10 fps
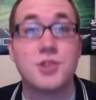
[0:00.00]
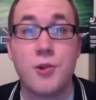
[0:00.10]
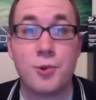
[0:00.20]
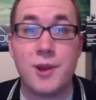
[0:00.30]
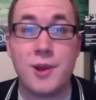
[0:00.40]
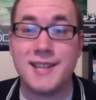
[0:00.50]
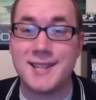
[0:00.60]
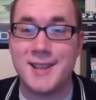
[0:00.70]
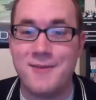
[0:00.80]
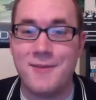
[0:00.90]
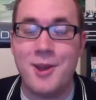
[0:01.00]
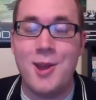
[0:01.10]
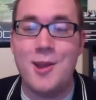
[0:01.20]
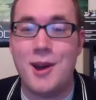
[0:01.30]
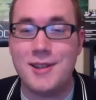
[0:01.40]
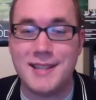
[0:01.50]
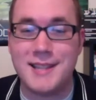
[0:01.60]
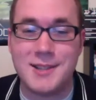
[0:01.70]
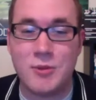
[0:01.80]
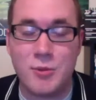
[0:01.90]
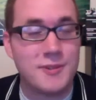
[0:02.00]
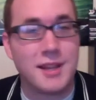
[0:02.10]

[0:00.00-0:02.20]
going crazy because I've seen so many movies at